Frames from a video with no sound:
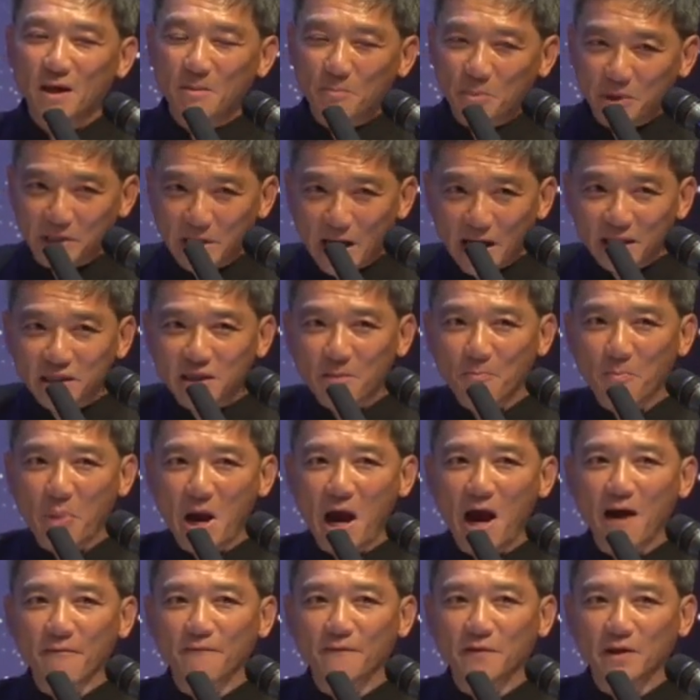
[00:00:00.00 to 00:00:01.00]
but that's the
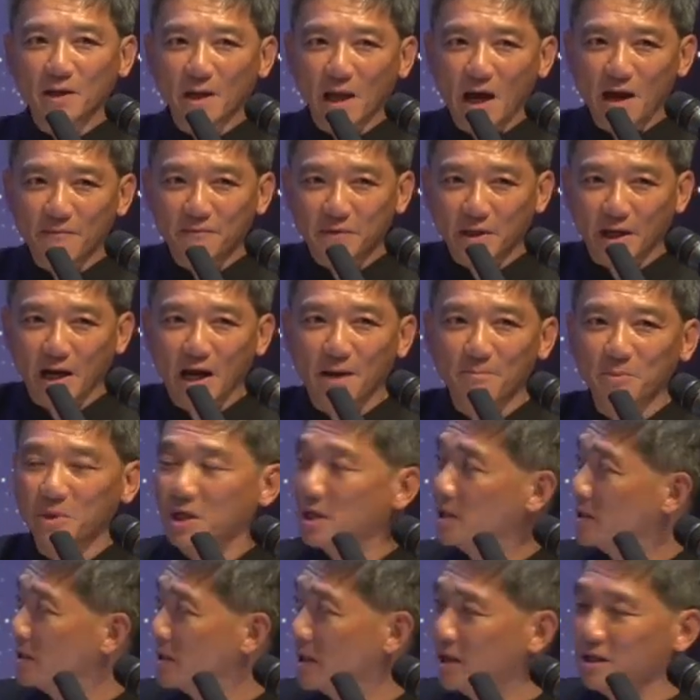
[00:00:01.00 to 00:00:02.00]
path in life that I'm
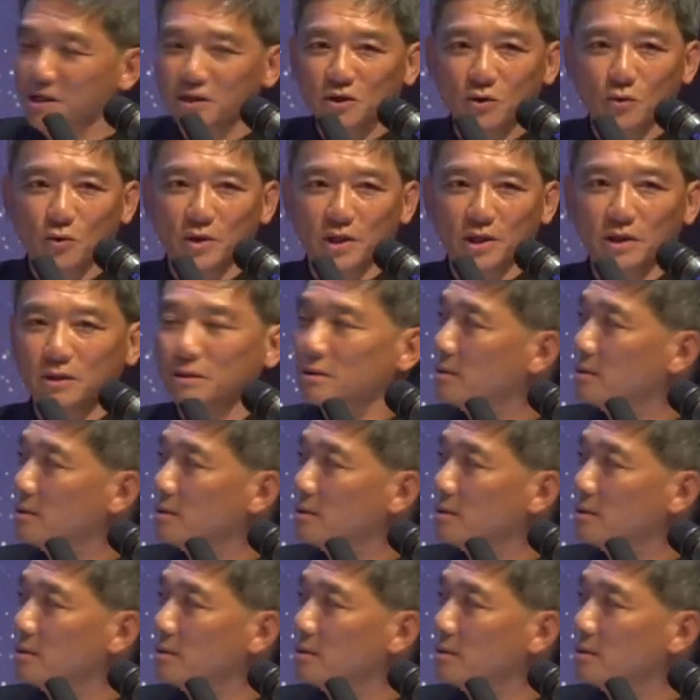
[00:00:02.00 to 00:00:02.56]
continuing.